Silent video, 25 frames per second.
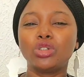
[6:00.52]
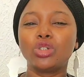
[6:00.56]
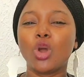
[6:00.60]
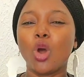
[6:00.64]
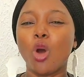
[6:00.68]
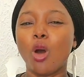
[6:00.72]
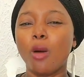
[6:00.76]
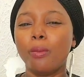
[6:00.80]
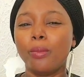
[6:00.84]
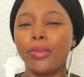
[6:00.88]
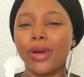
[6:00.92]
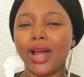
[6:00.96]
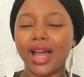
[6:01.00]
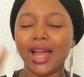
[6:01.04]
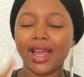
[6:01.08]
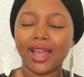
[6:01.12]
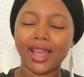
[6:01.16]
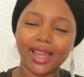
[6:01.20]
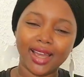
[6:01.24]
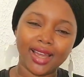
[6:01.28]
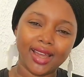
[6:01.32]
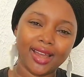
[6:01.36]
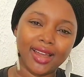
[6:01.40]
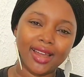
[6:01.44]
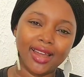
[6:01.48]
about
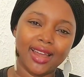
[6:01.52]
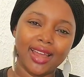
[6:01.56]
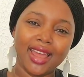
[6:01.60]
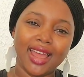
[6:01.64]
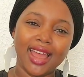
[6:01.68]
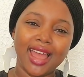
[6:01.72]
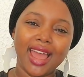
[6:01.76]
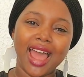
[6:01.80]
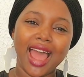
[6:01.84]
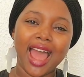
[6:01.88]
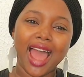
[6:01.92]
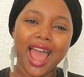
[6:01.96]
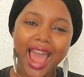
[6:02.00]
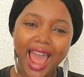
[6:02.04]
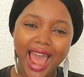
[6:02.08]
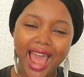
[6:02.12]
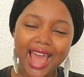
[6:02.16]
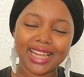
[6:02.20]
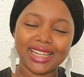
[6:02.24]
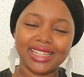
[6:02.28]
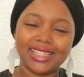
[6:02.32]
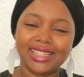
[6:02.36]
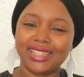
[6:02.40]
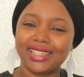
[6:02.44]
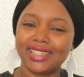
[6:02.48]
some
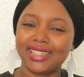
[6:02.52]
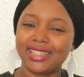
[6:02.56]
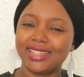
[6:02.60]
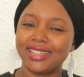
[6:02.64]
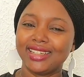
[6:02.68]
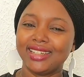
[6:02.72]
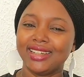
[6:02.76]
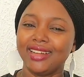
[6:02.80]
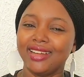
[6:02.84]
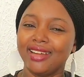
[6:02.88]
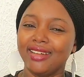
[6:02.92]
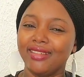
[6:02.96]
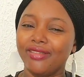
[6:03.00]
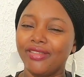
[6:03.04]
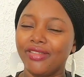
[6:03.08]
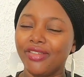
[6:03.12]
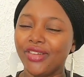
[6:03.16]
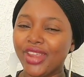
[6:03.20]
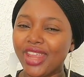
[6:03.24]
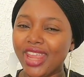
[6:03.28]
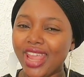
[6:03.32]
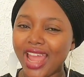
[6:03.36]
hospitals in Ghana